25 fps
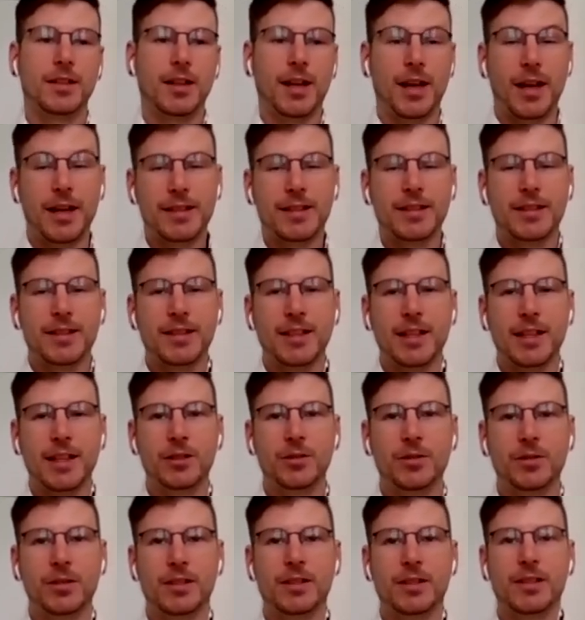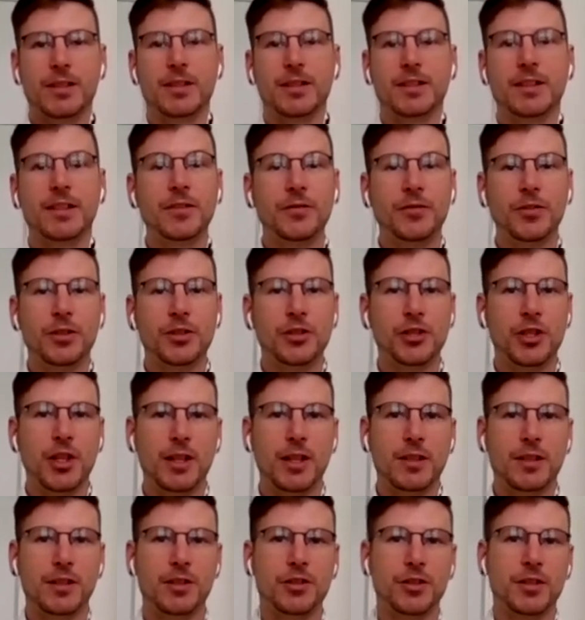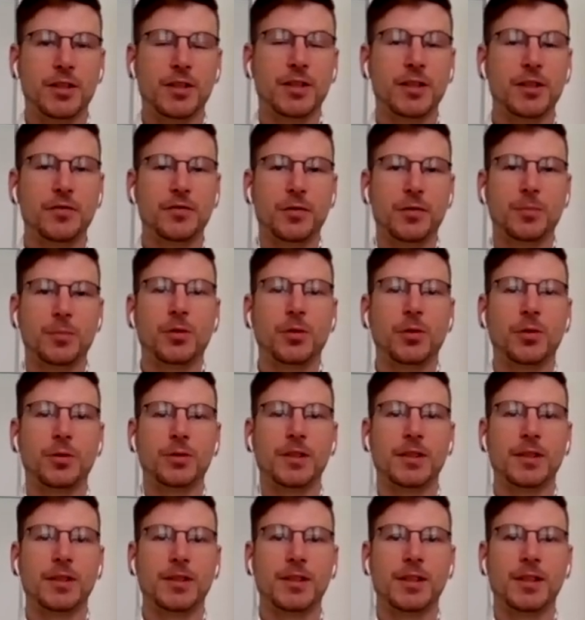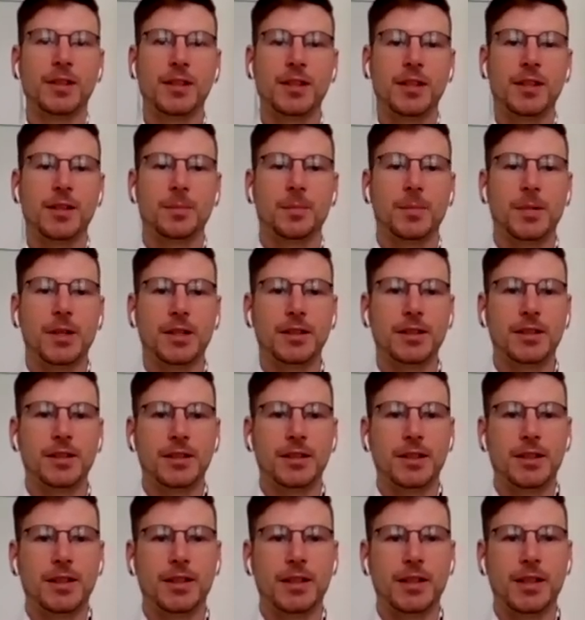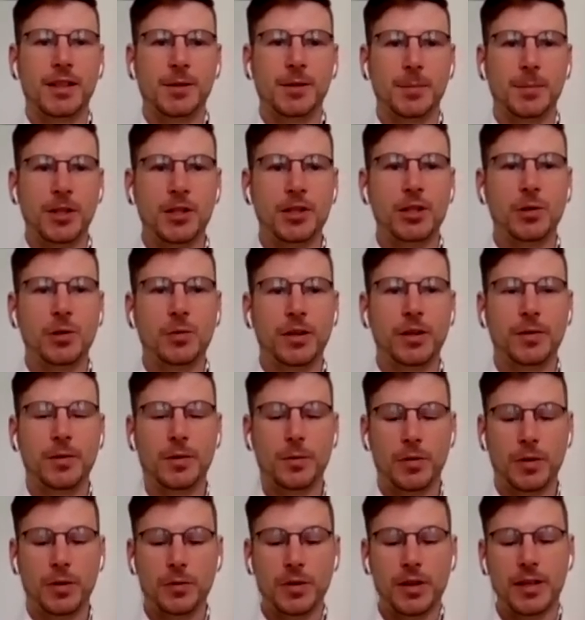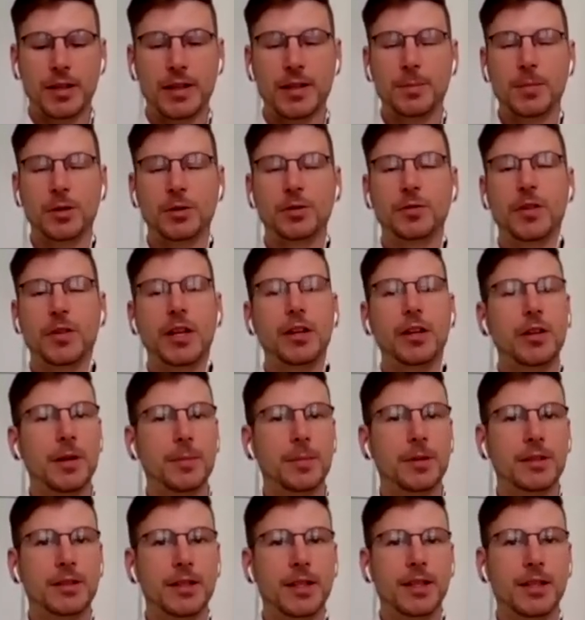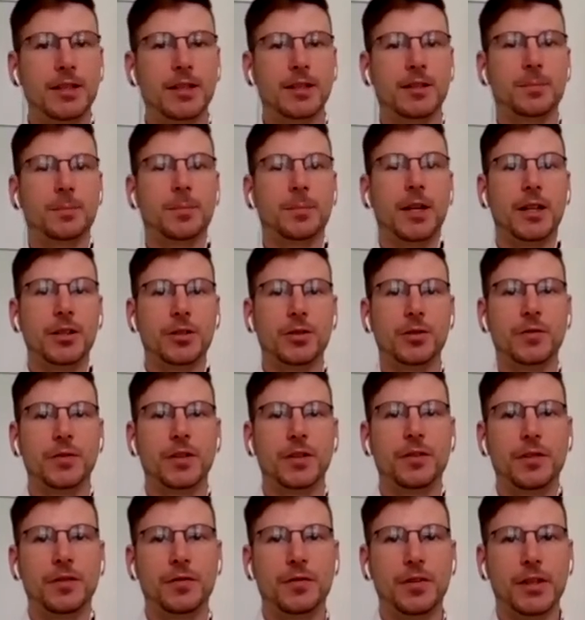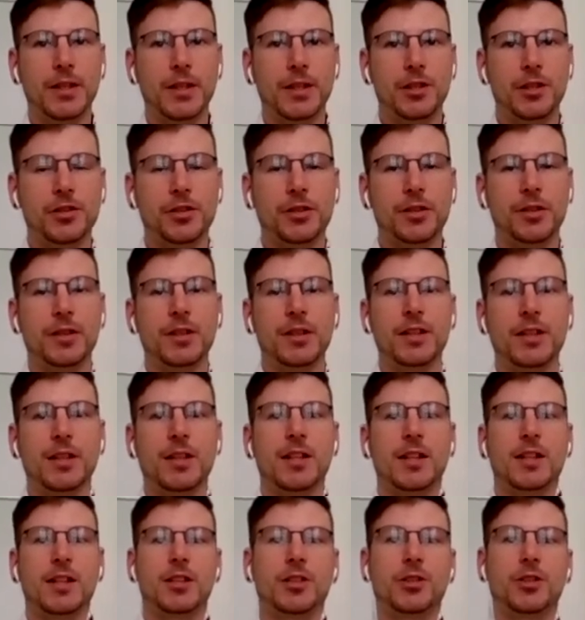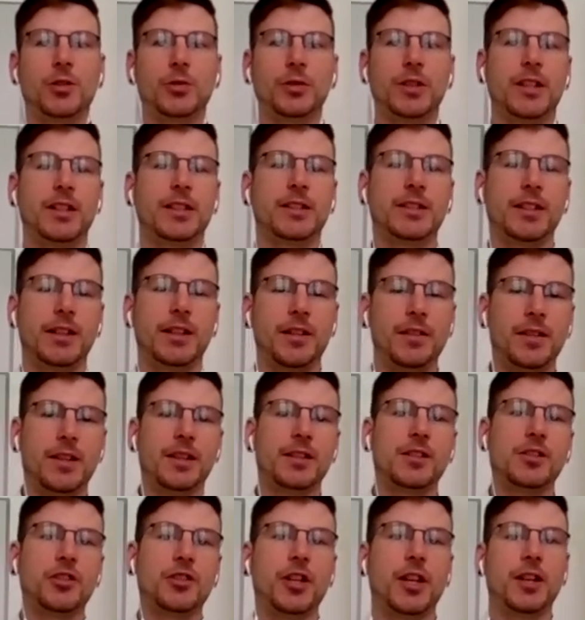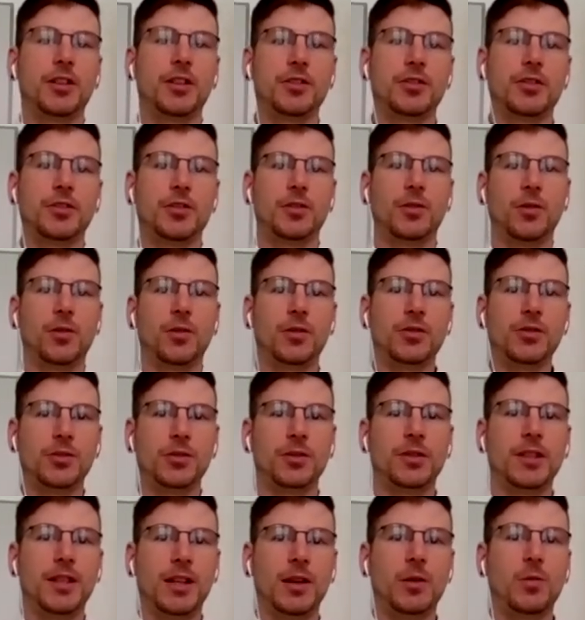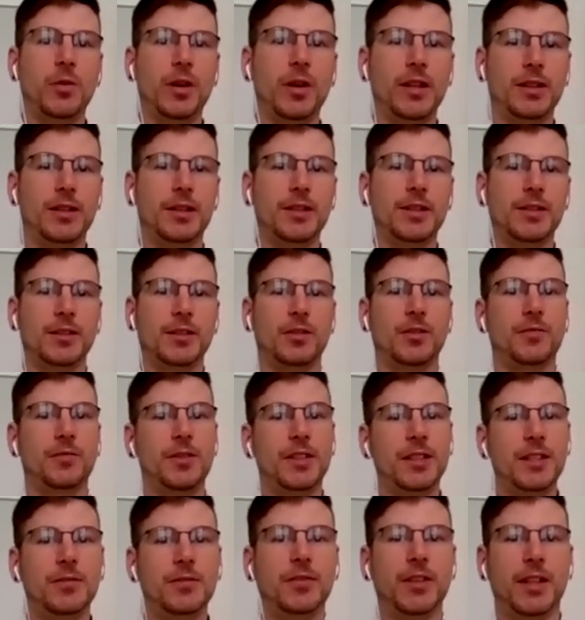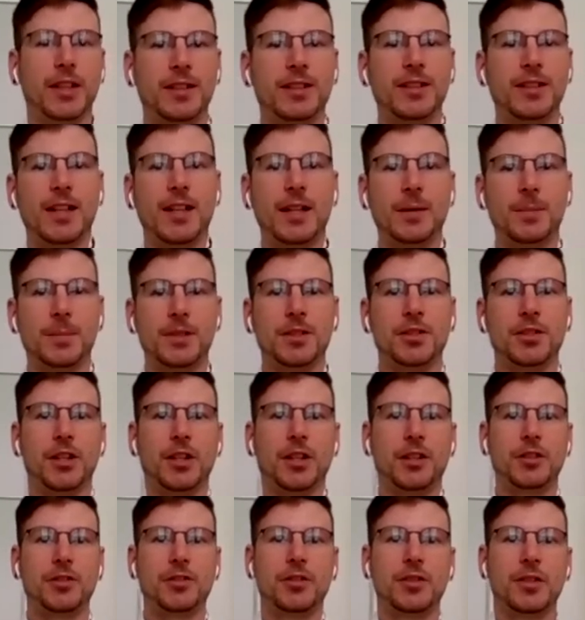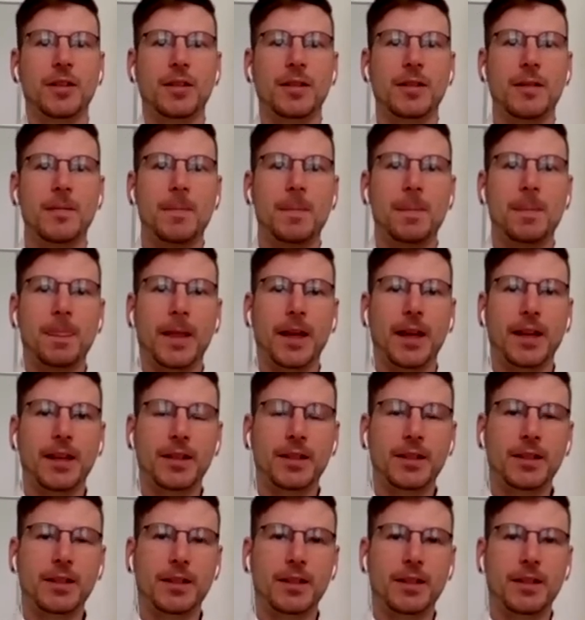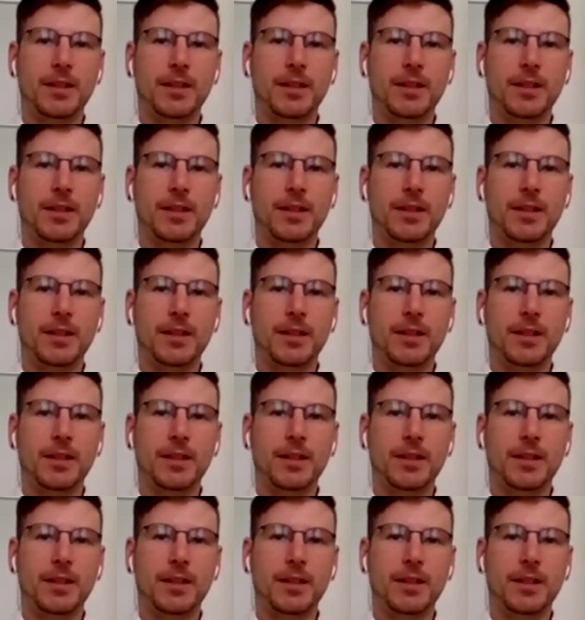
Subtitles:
I can tell you, it's a different challenge, it's a different process. But especially when we think about variable data, barcode verification, the entire thing's changed. So also the awareness of defect types changed. And